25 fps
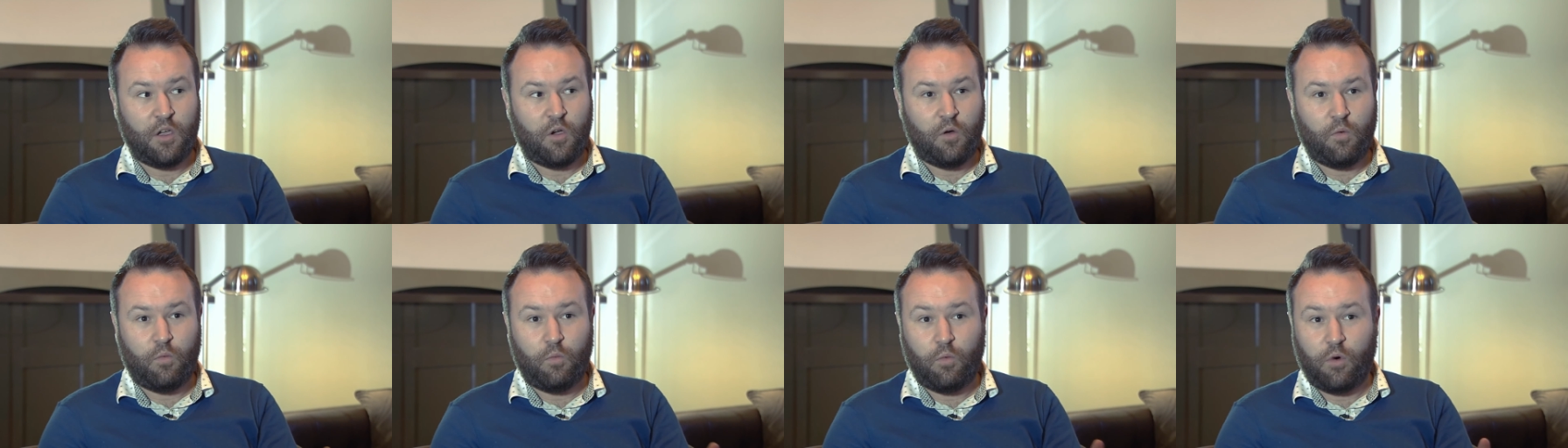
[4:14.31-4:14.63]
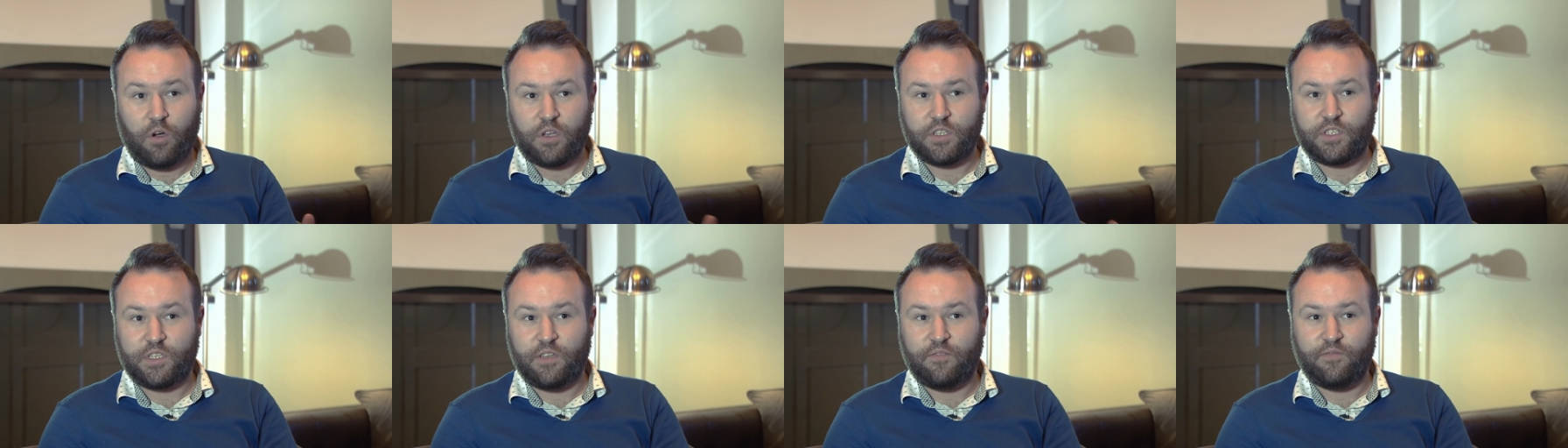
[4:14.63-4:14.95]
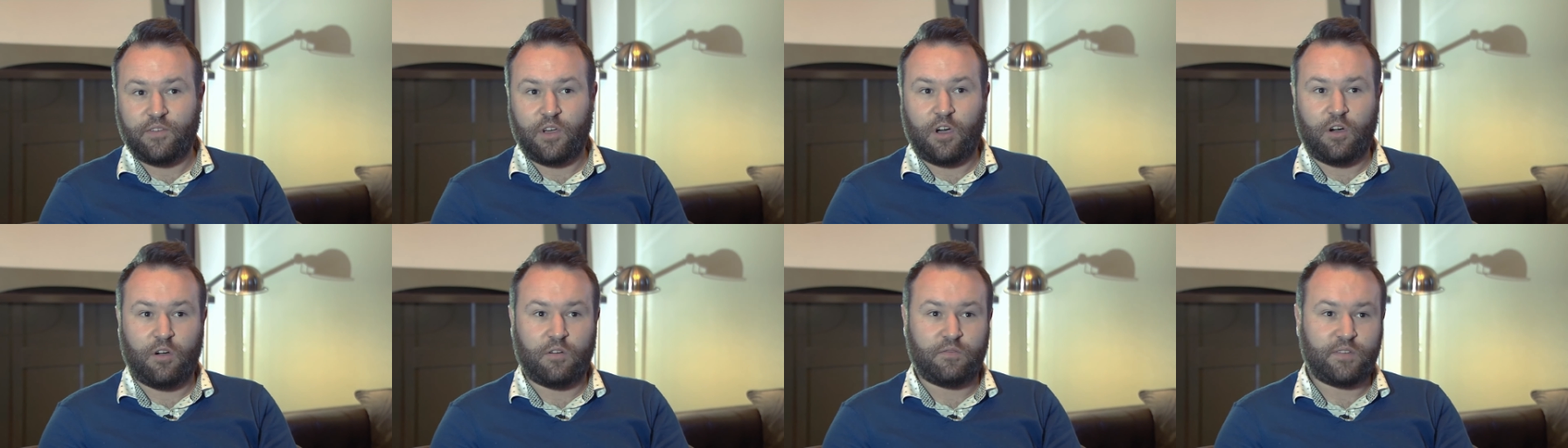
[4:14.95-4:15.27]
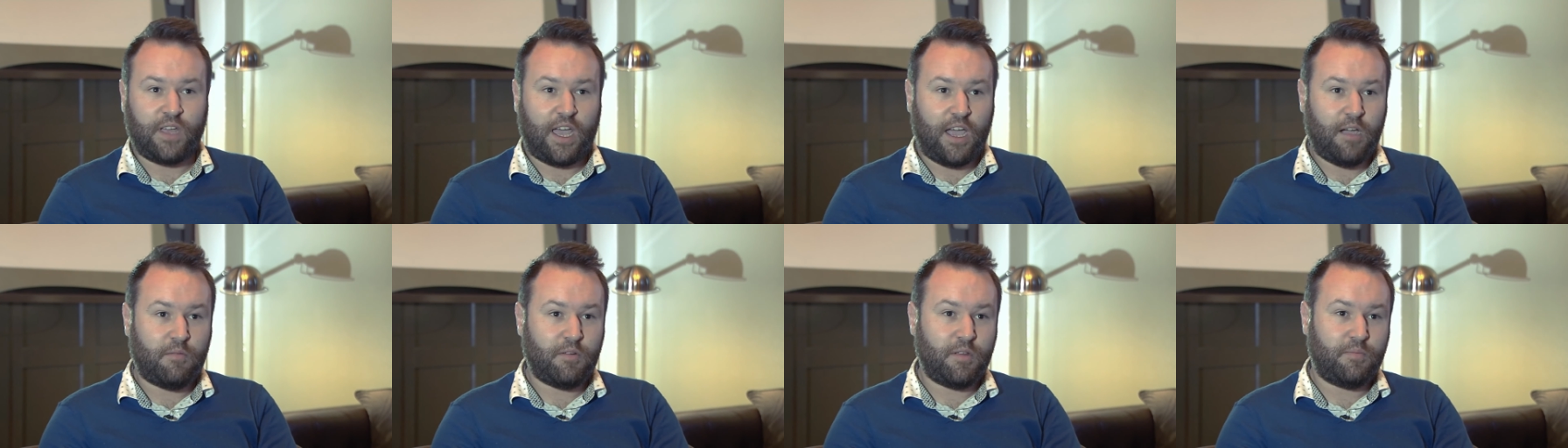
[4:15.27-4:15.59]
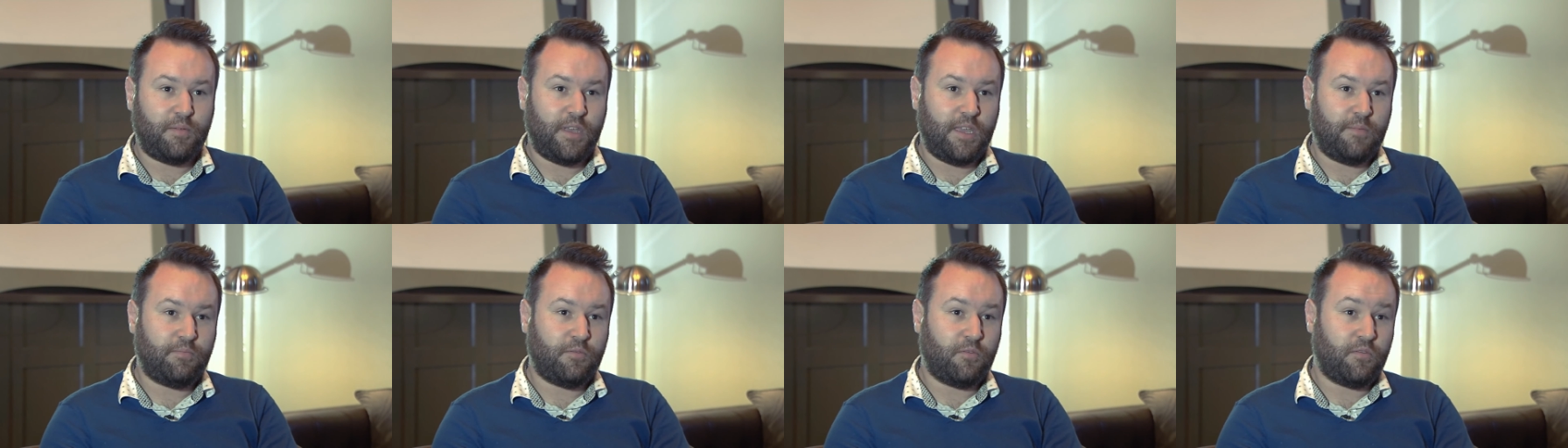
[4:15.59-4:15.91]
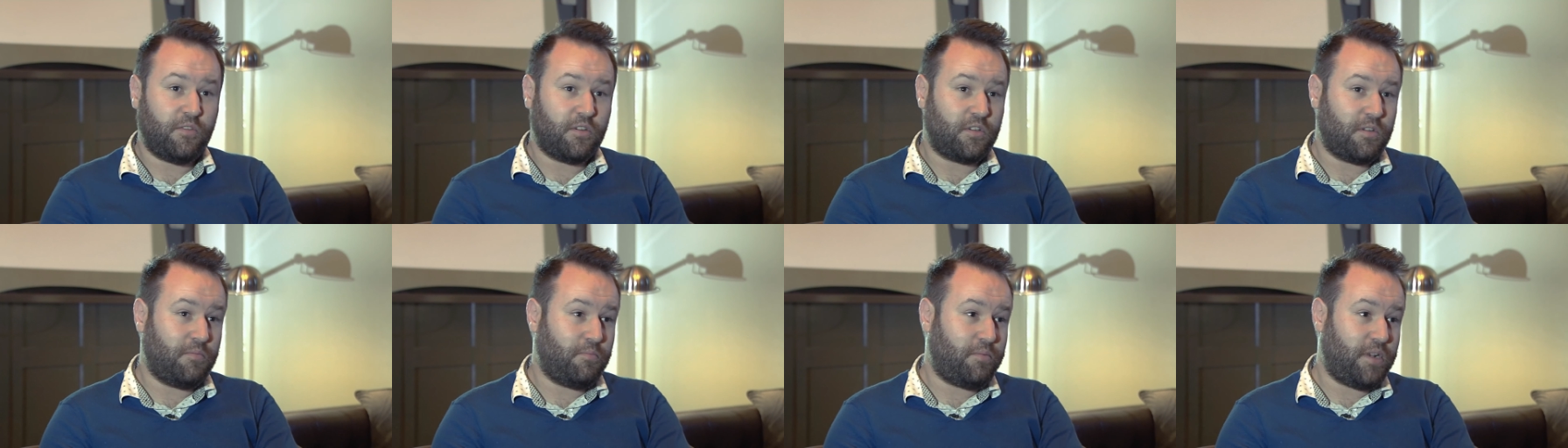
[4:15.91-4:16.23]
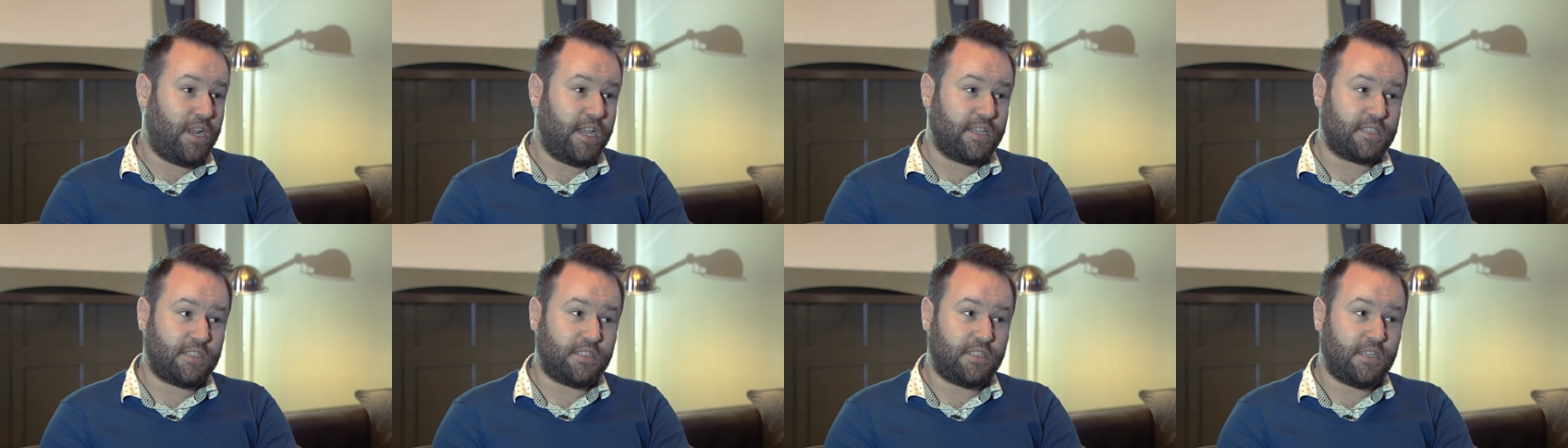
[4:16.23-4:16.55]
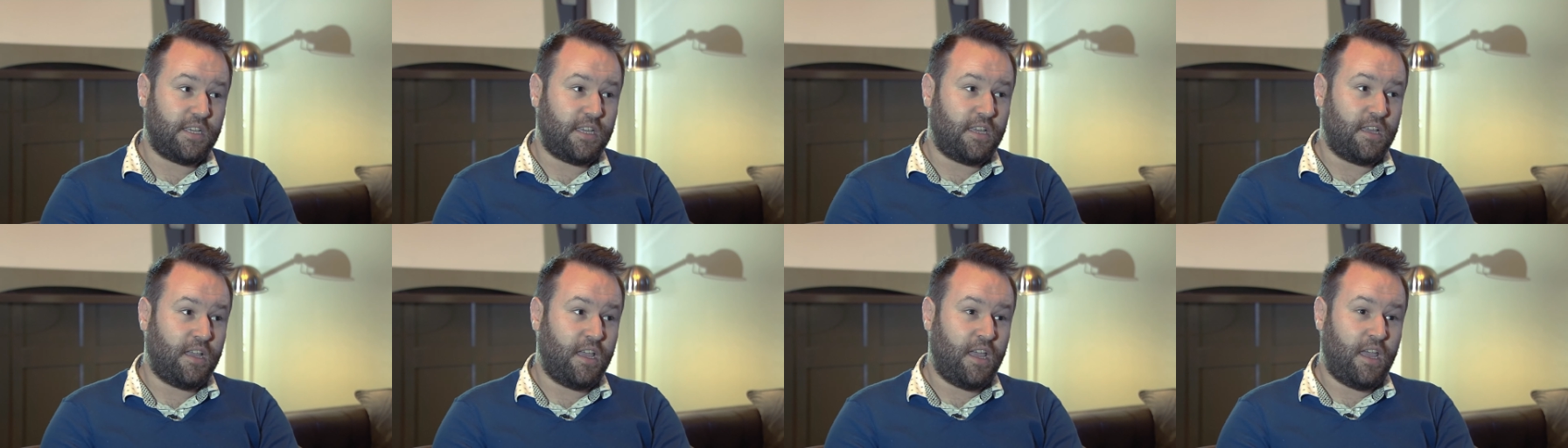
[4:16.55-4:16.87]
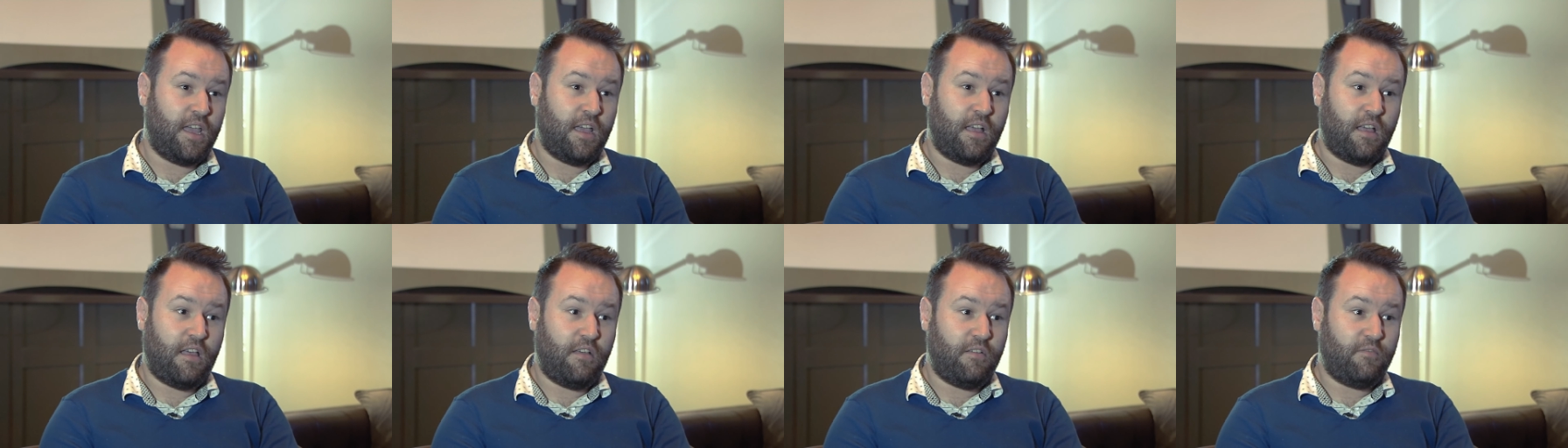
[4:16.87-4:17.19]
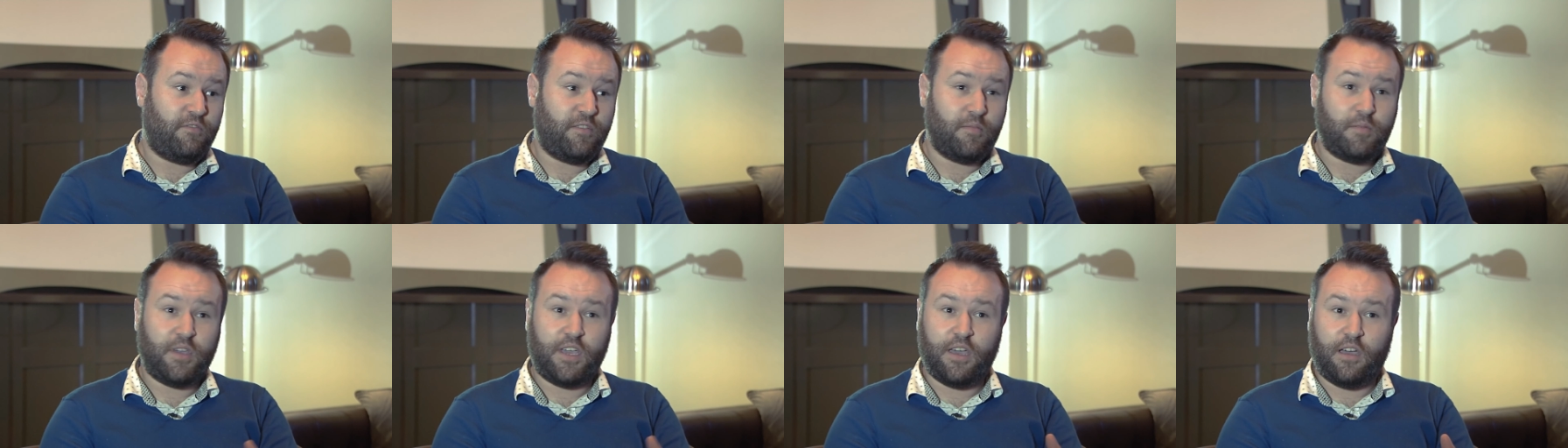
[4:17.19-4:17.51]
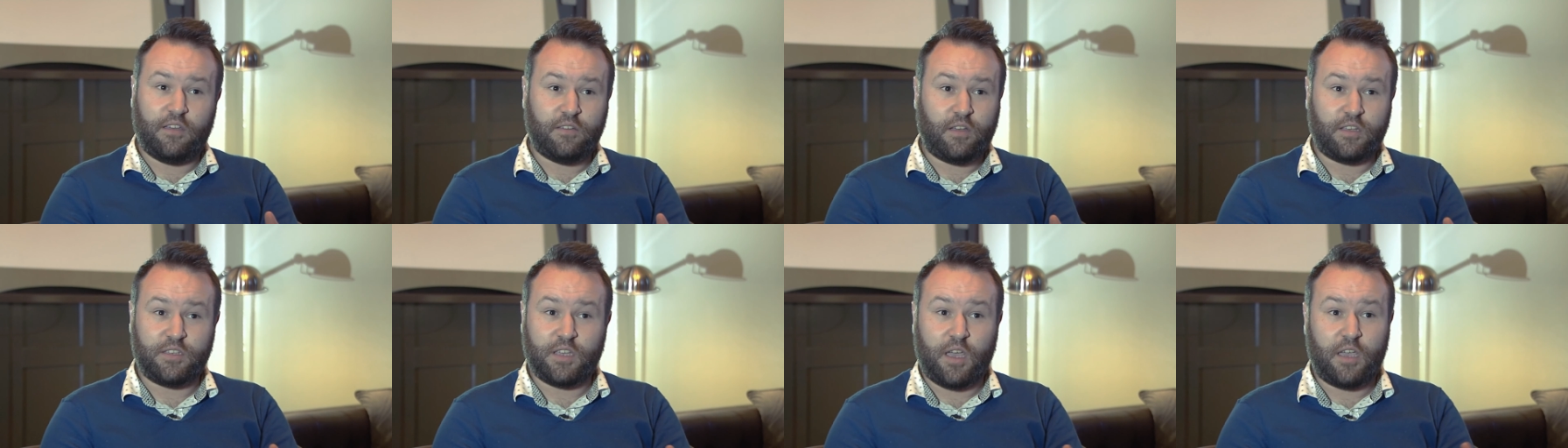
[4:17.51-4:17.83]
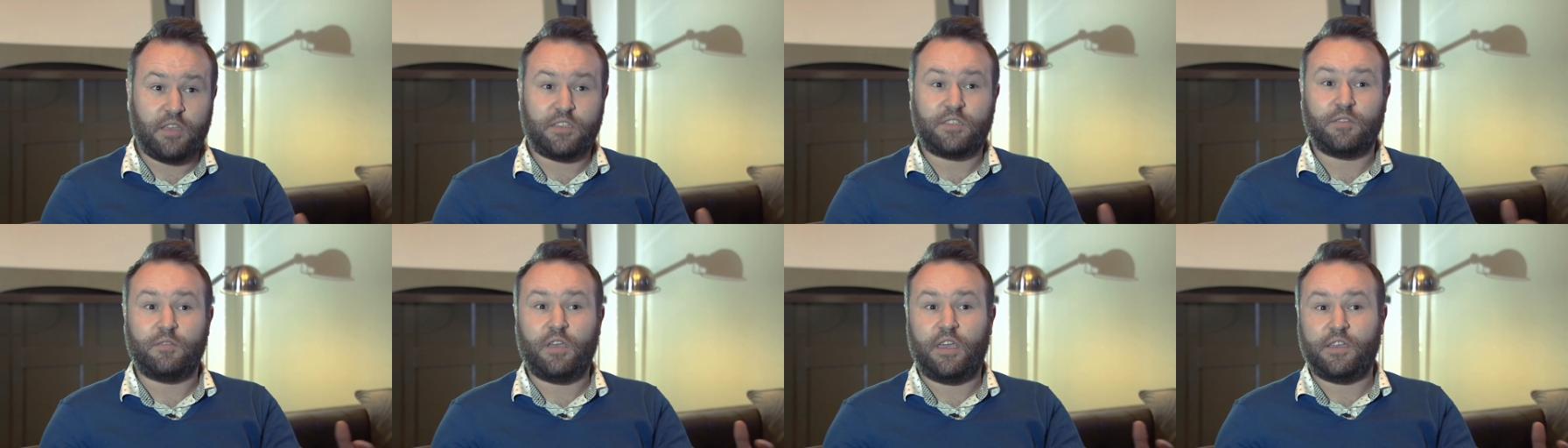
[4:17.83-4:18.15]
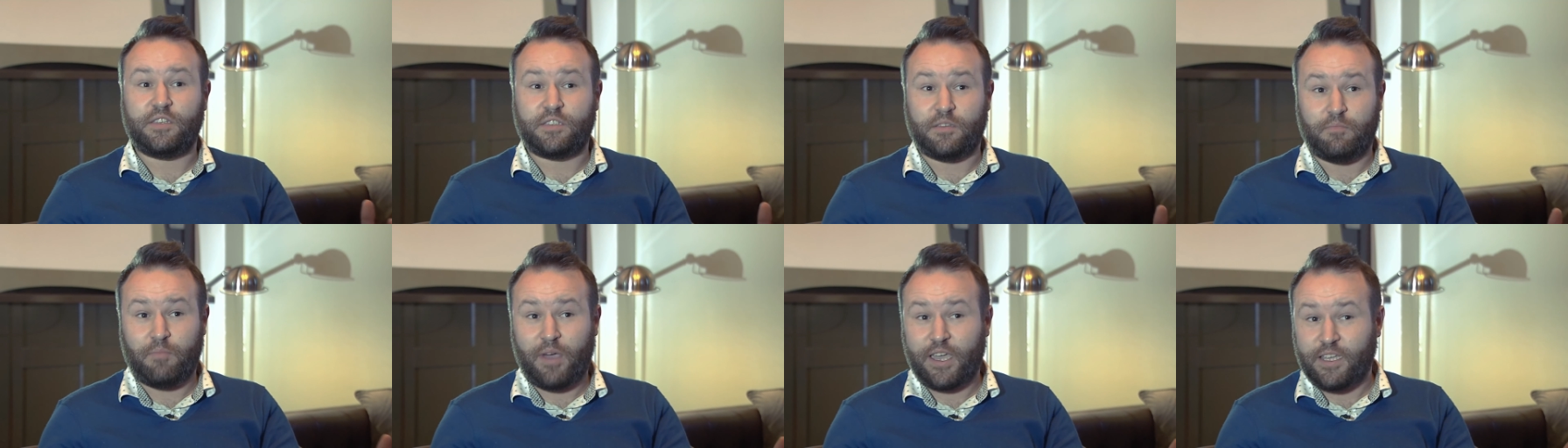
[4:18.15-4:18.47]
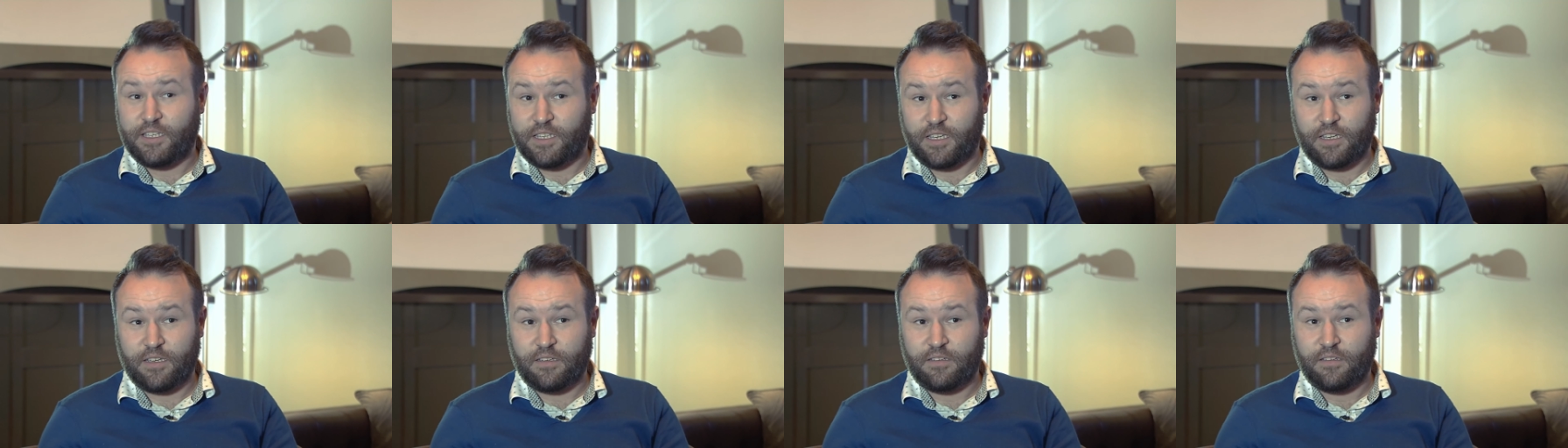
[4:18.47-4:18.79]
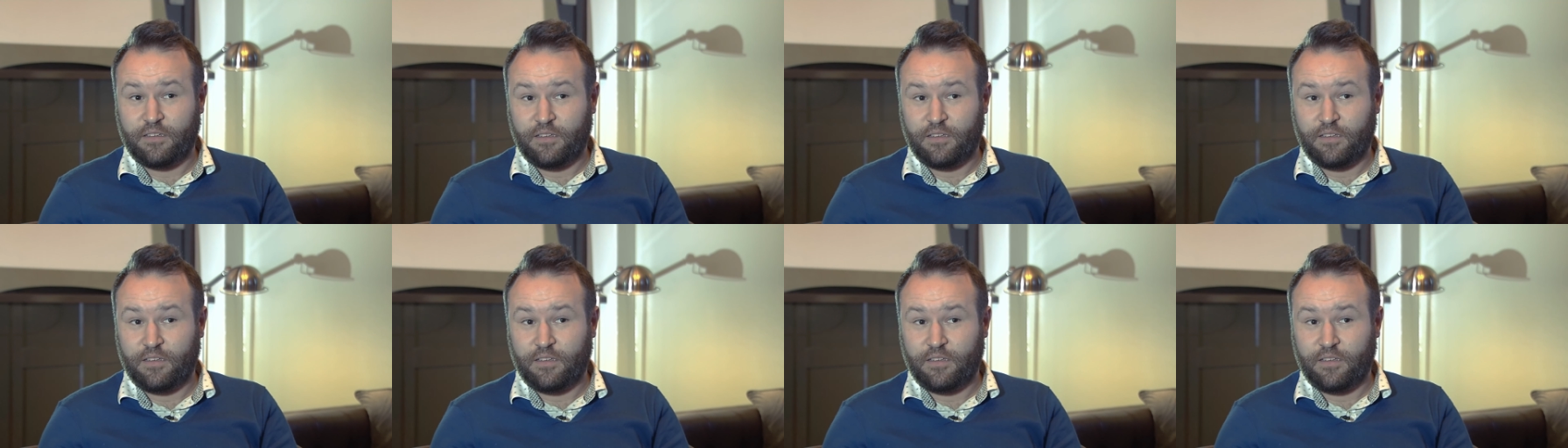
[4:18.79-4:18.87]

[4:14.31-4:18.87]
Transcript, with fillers: what's involved, how many people, the complexity, for me, it's, it's amazing.